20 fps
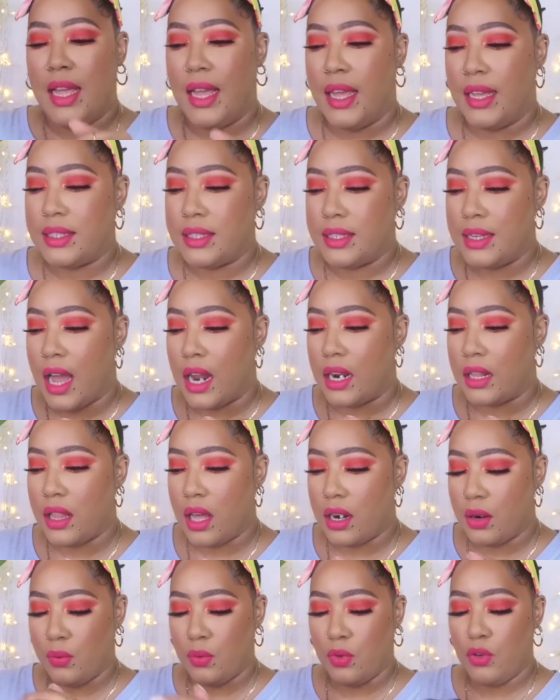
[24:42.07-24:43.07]
it's not a
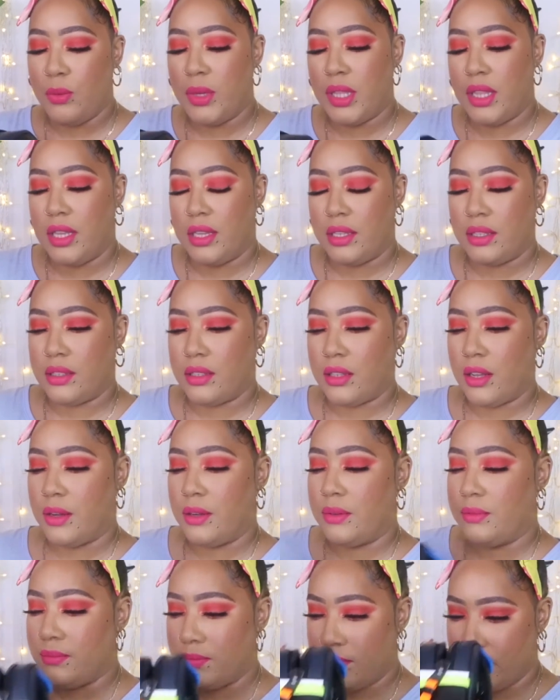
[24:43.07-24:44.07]
lot of room in this
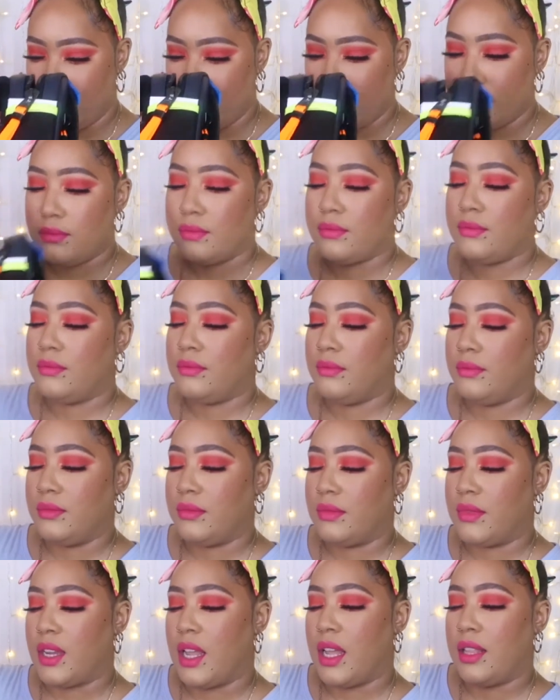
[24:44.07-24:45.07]
so mm,
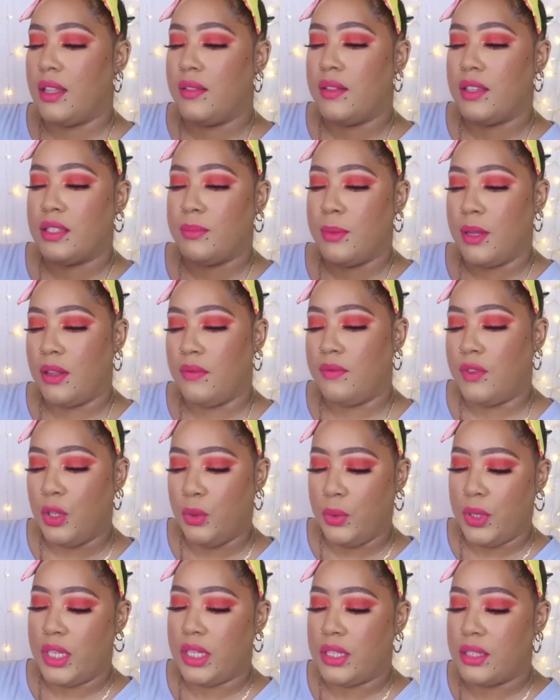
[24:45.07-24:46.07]
i love the smell of
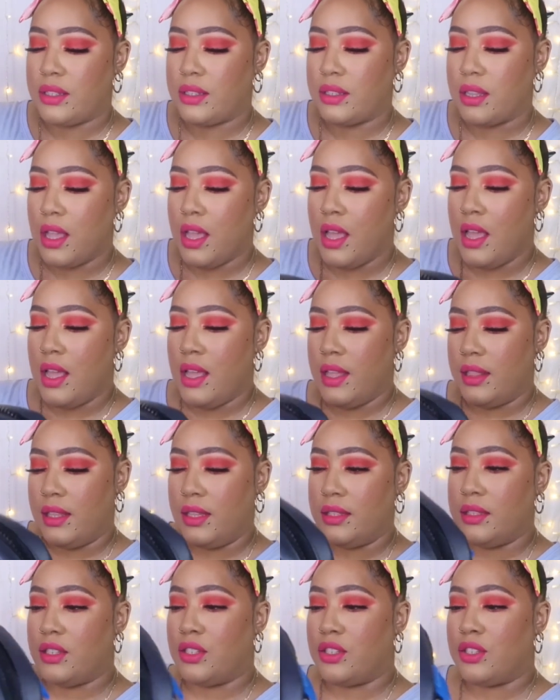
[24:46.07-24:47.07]
newness
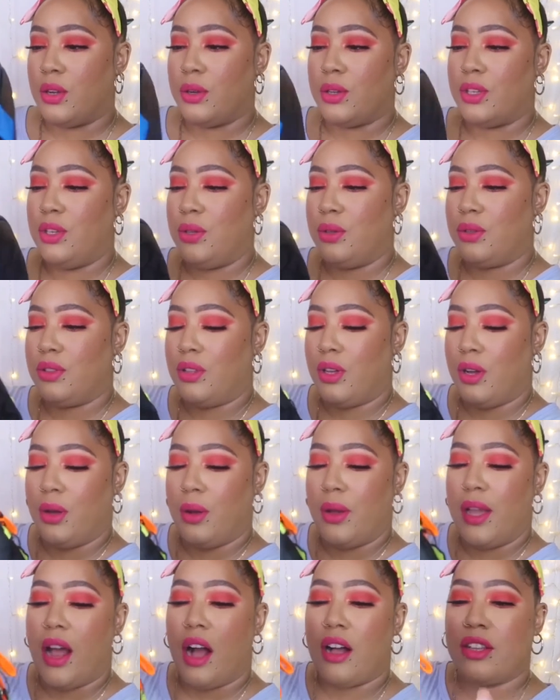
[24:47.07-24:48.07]
this is so cute
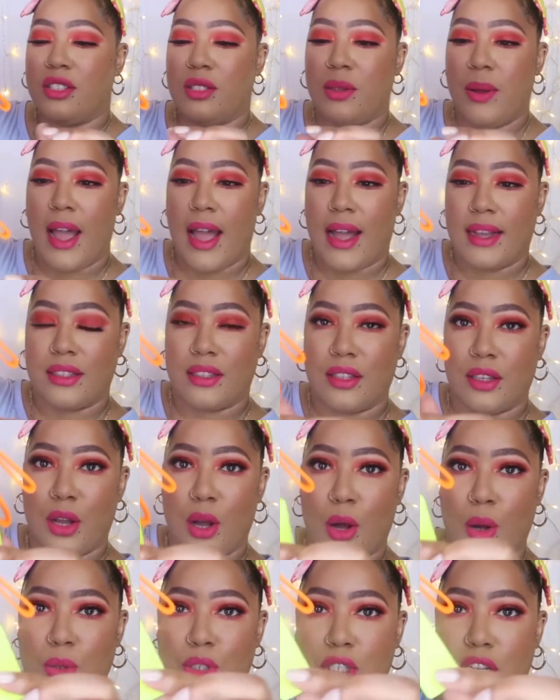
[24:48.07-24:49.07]
though. It also has the
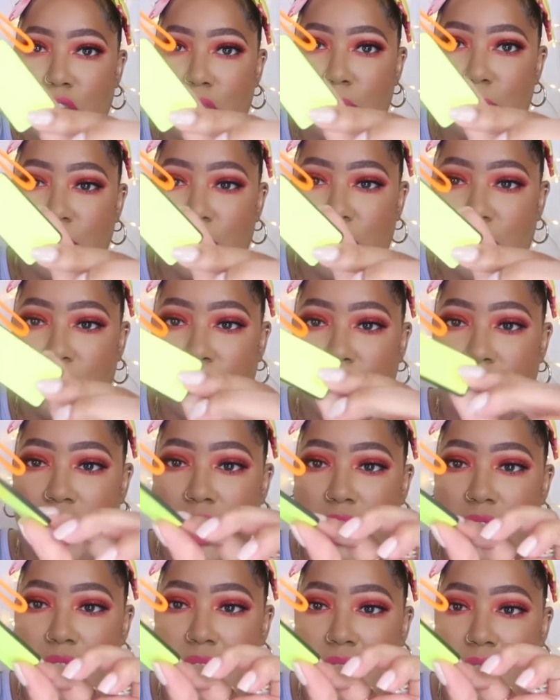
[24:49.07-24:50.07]
Coach emblem
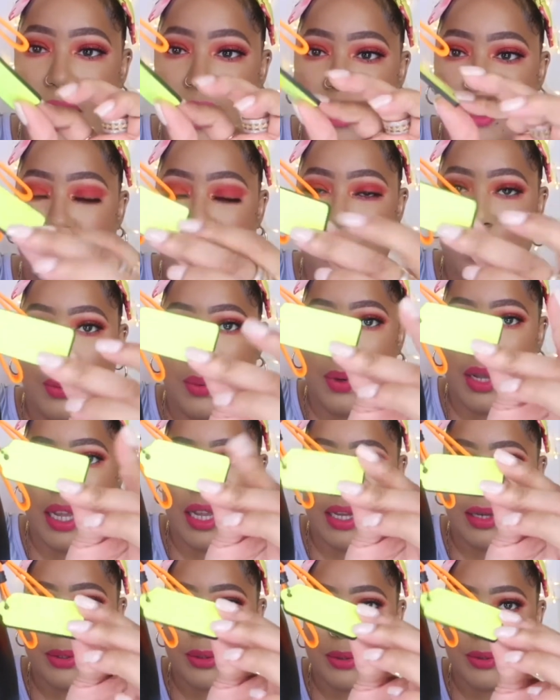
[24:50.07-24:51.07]
here as
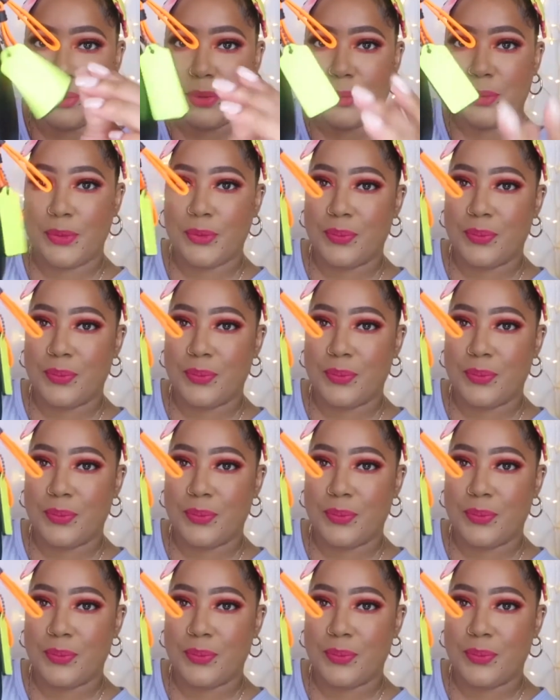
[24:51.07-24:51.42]
well.